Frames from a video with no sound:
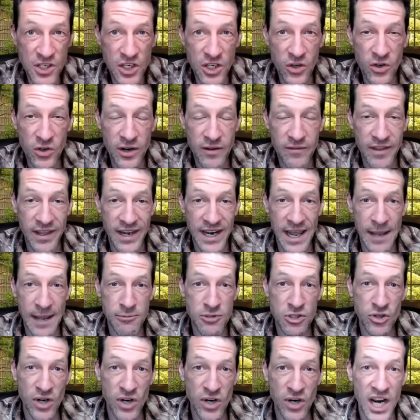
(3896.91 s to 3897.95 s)
degree of that
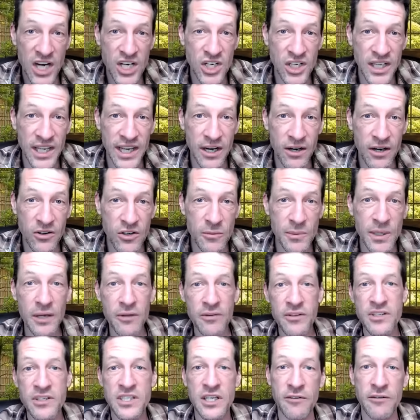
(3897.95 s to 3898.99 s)
abstraction layer to be able
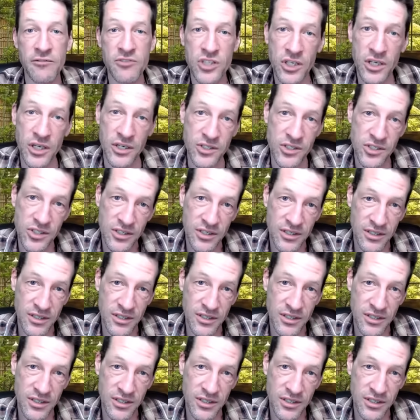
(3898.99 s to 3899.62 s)
to self-judge